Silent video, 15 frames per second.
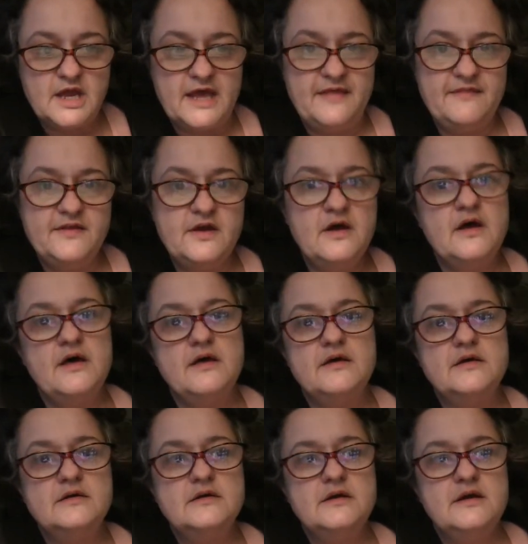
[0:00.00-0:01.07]
and uh
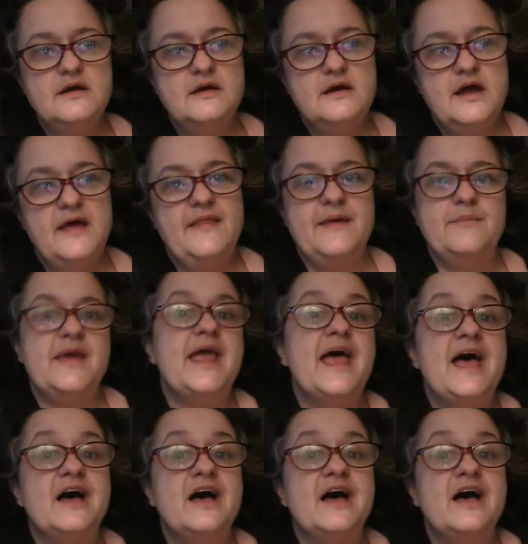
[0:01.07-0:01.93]
and they may